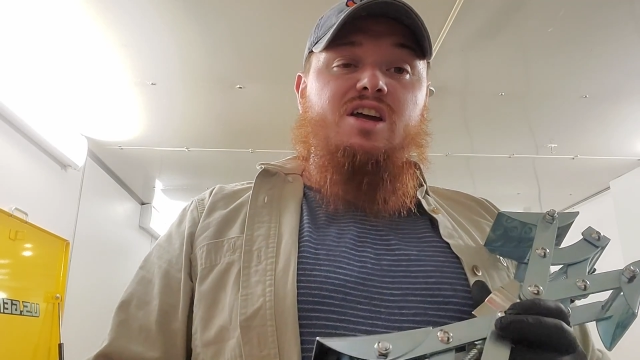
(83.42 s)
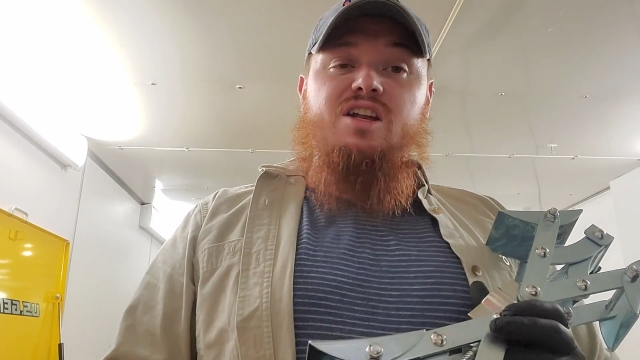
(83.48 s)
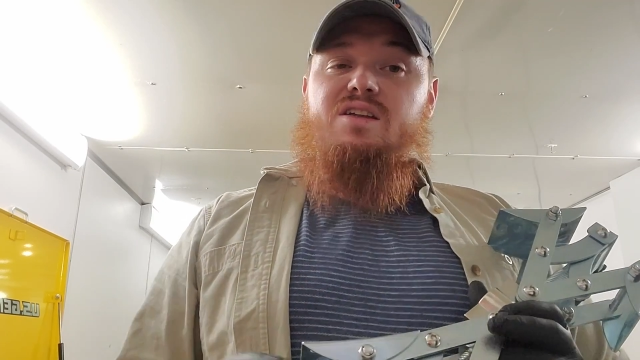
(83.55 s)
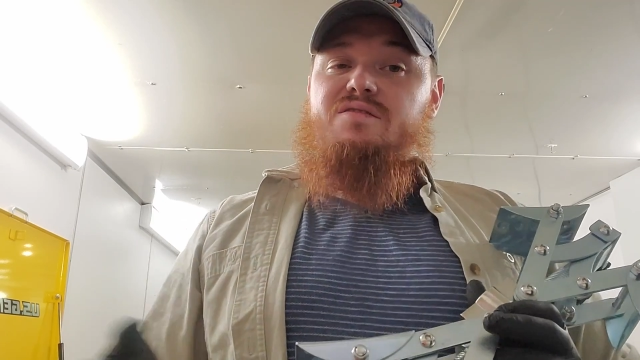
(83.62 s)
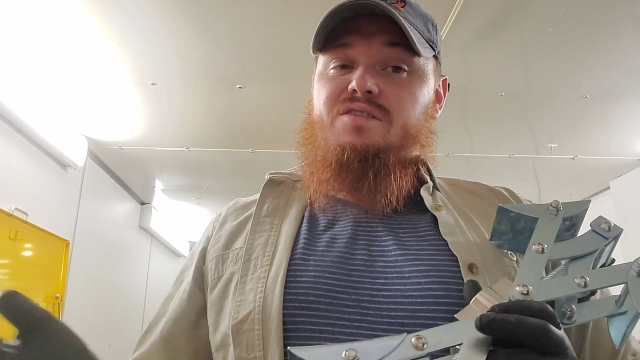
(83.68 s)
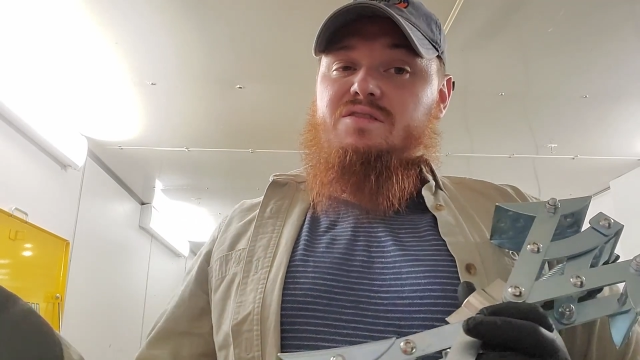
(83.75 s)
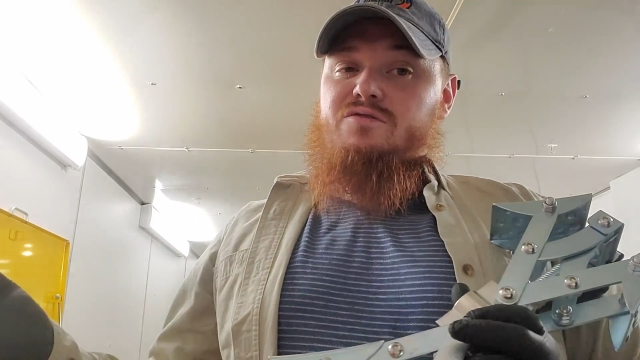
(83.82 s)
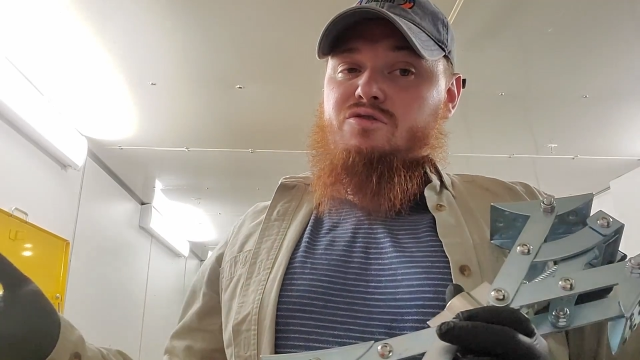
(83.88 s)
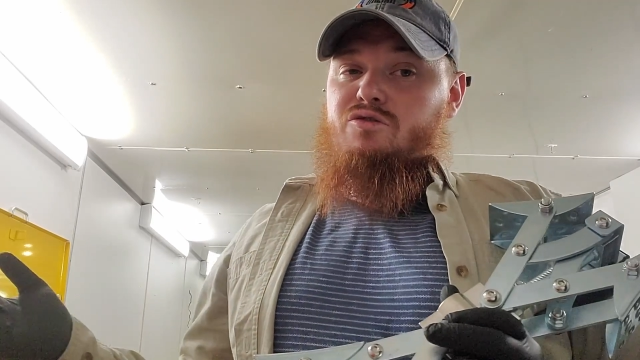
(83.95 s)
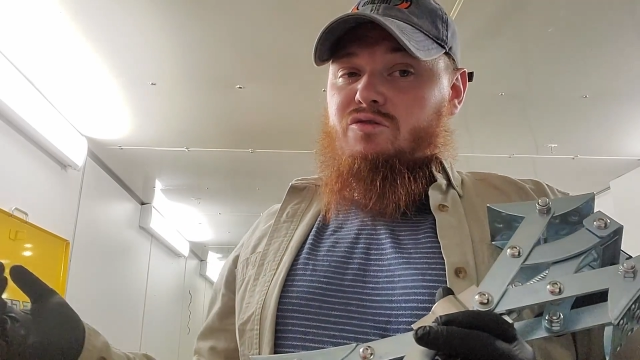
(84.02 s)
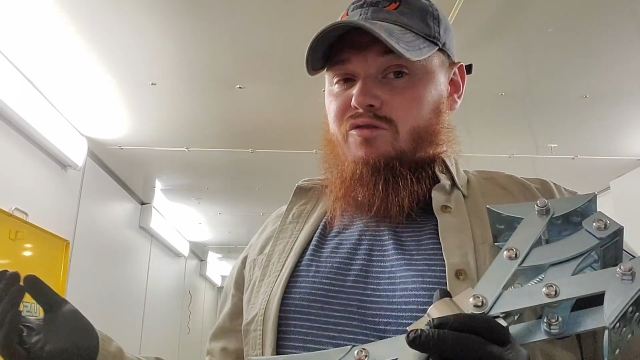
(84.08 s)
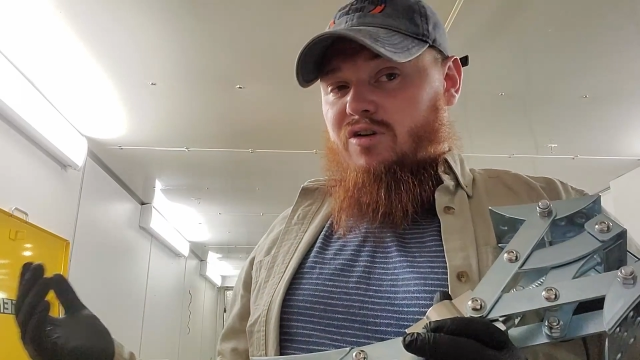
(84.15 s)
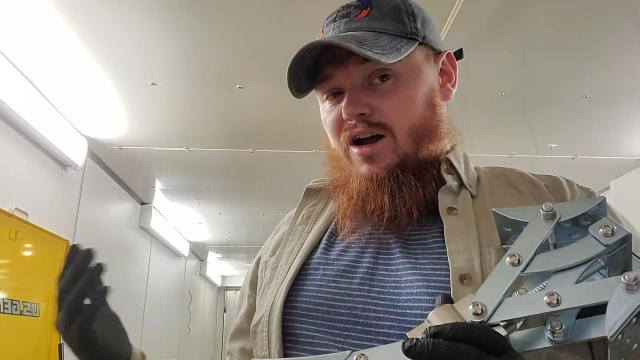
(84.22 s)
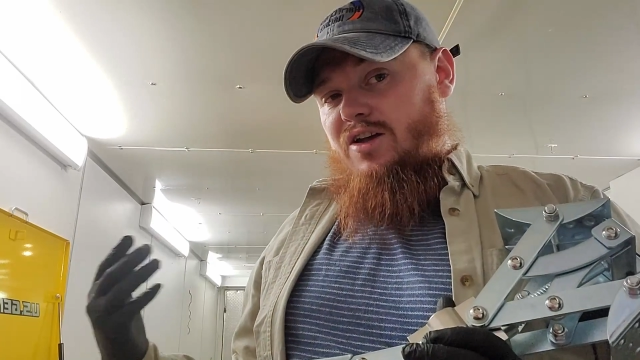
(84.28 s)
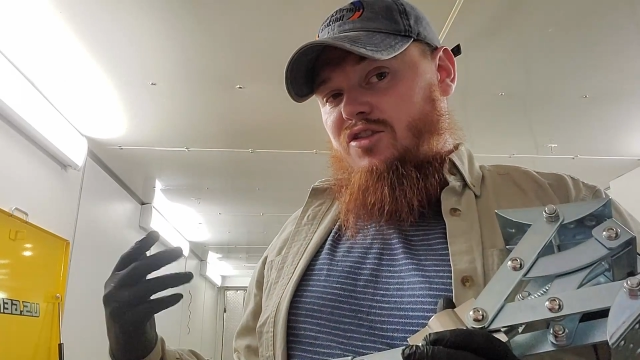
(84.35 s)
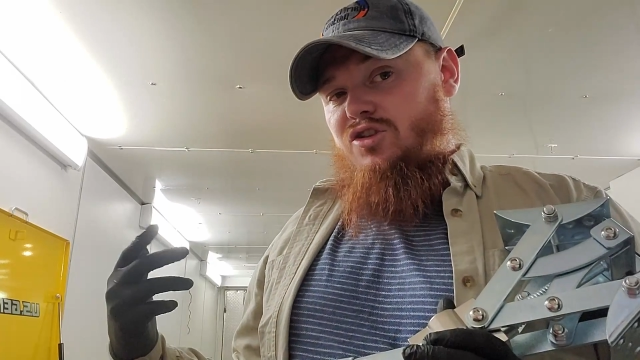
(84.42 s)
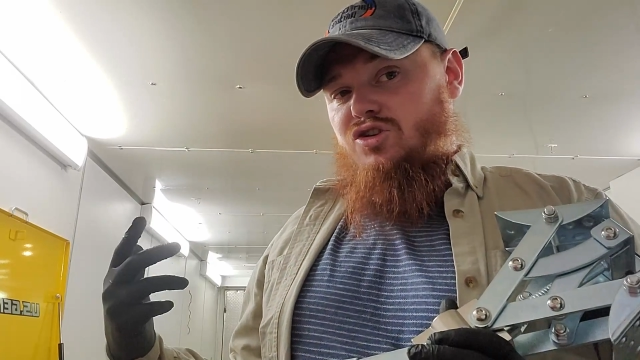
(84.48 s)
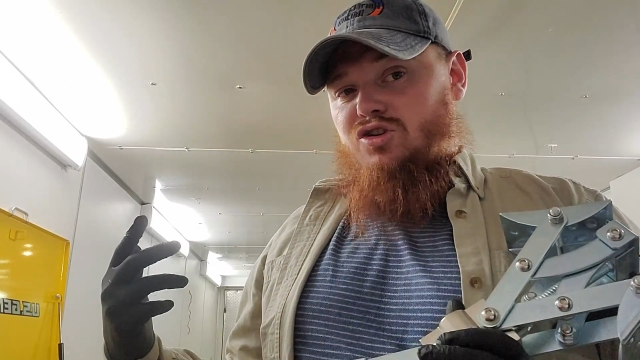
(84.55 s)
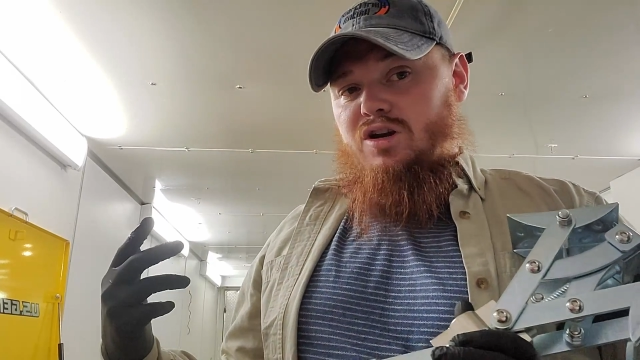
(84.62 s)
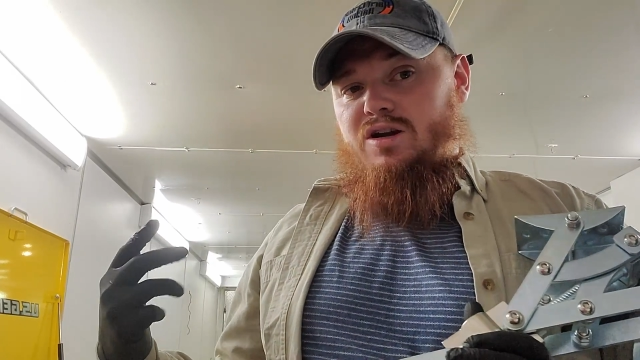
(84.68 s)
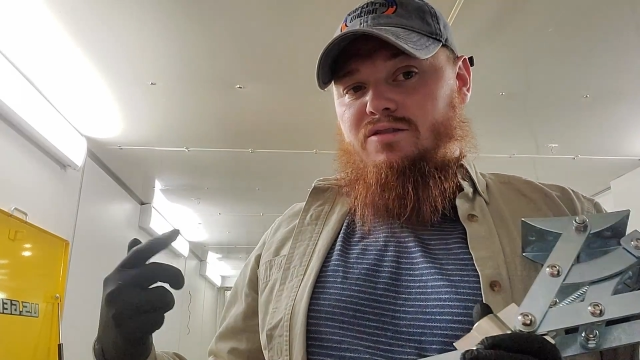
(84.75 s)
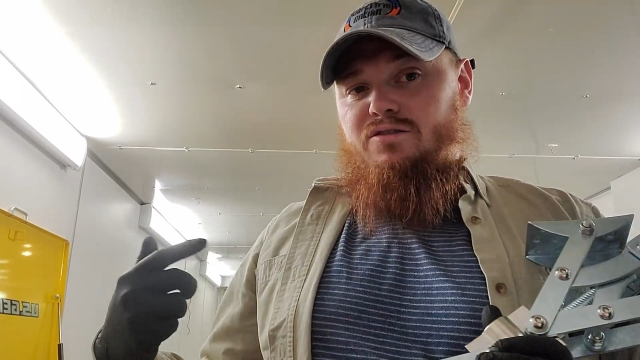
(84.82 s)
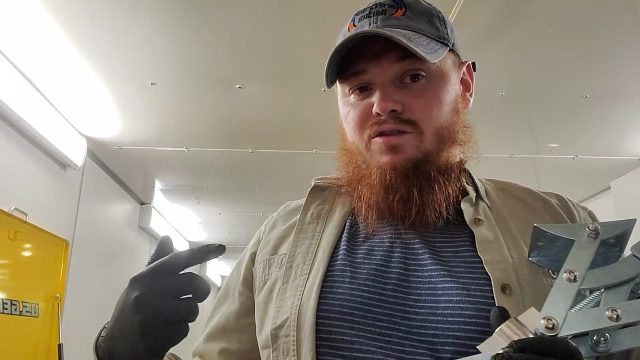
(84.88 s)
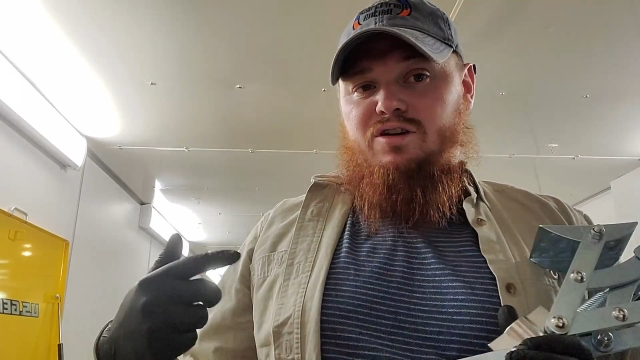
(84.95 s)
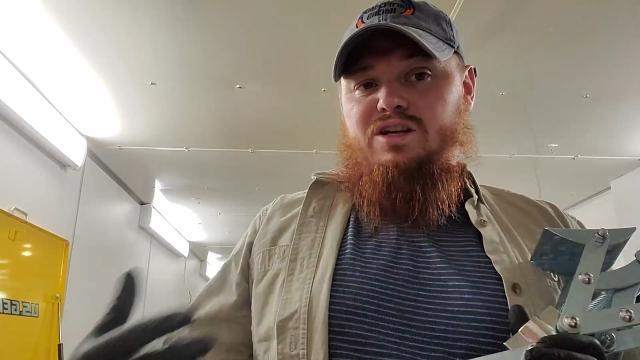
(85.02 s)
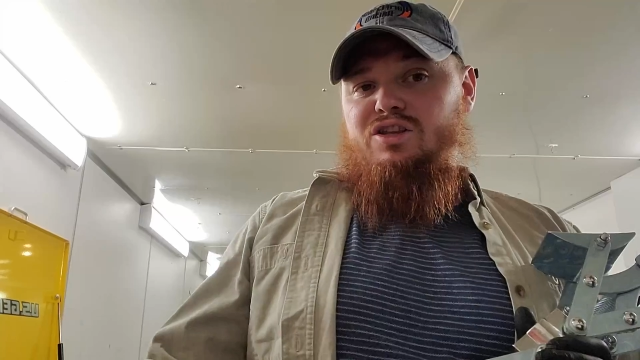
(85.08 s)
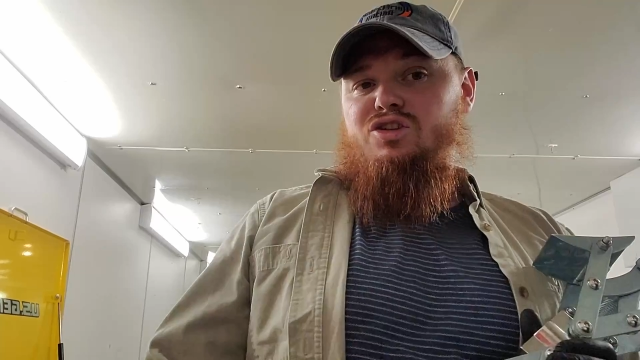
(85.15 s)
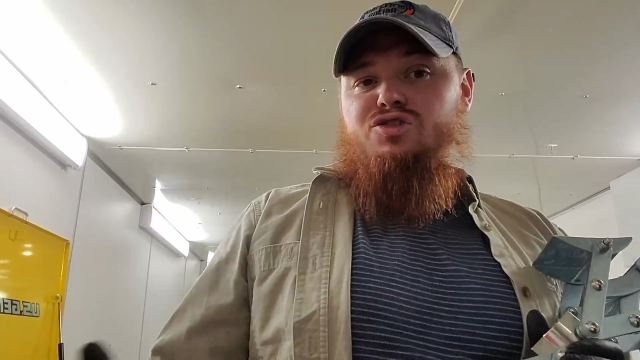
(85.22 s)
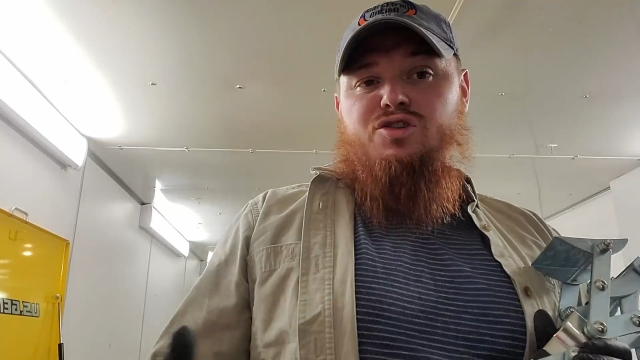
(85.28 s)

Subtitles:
And even if you find the trailer and get the